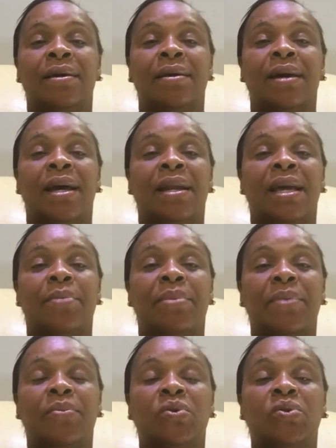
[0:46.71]
And like the
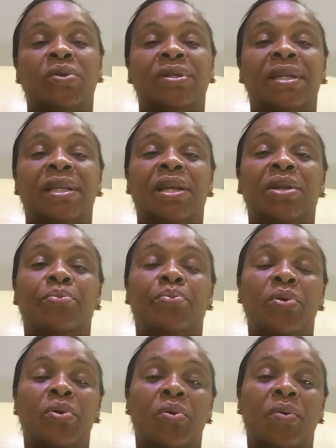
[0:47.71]
Bible also said, that the
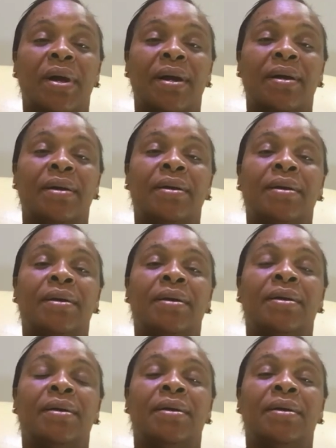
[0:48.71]
borrower
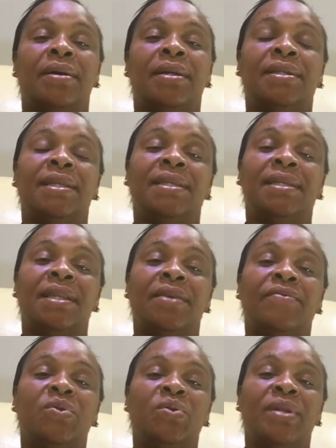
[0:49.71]
is a
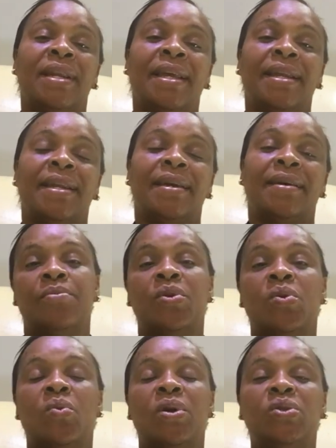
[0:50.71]
slave to the lender. But
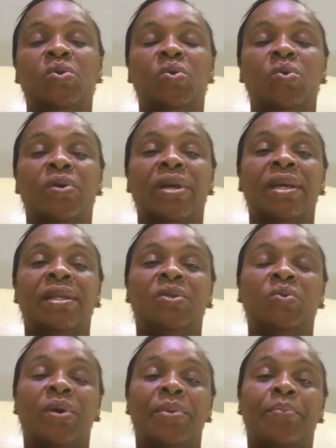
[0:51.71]
we want to look
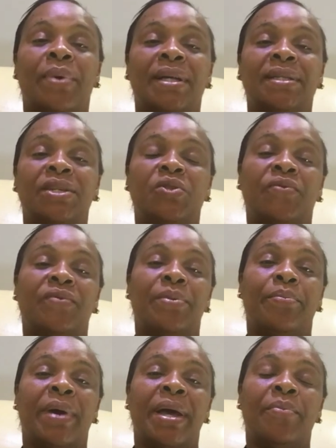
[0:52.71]
into a passage of the
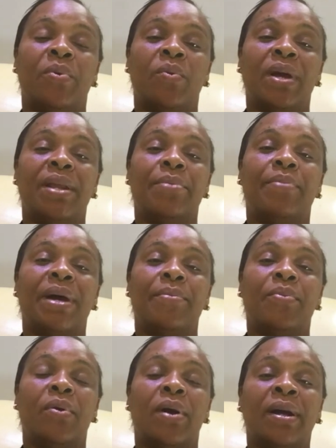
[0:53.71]
Bible where the
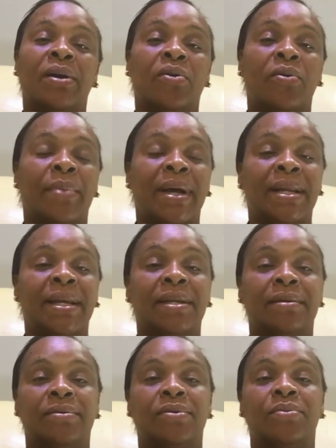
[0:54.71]
Bible are
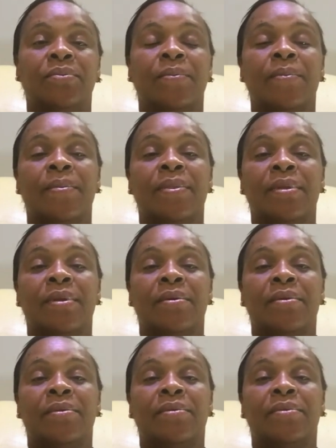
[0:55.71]
commanded,
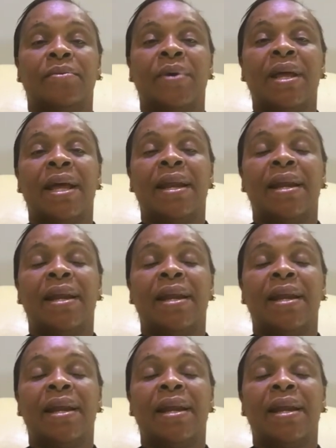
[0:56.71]
where